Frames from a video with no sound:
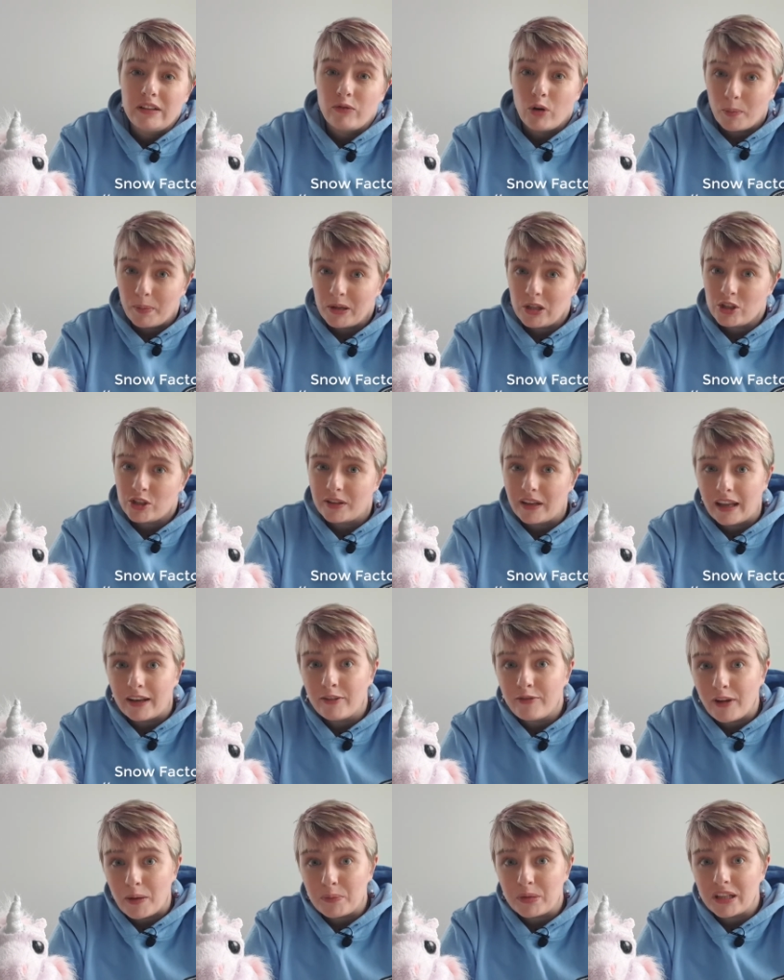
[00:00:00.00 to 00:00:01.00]
rubbish in
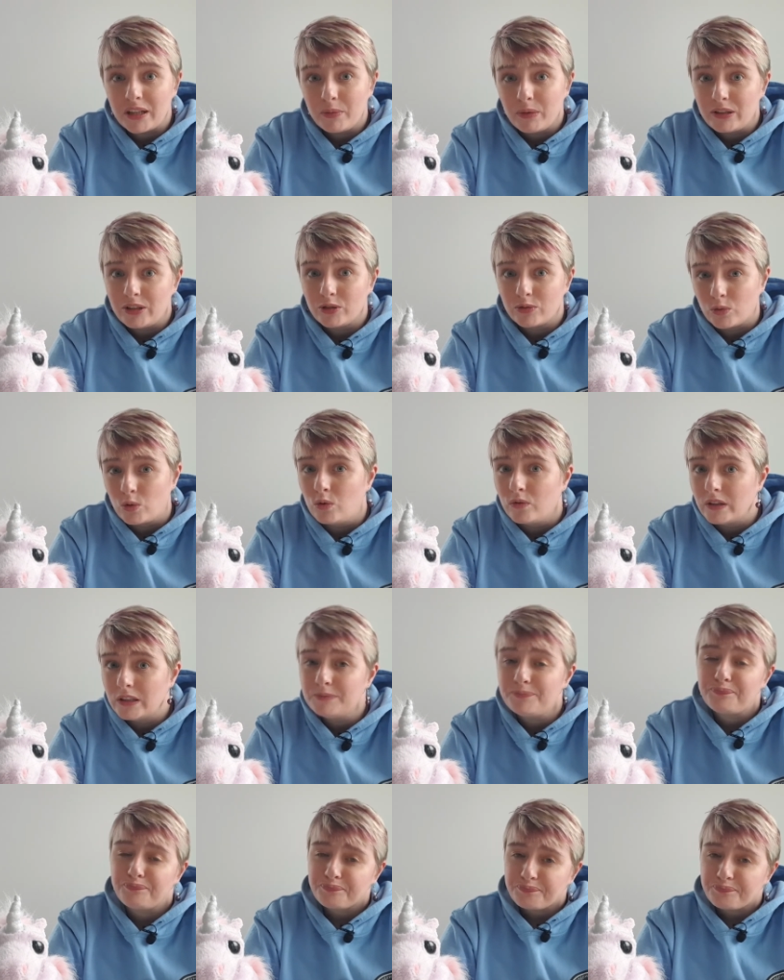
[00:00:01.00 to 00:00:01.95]
February when you're over,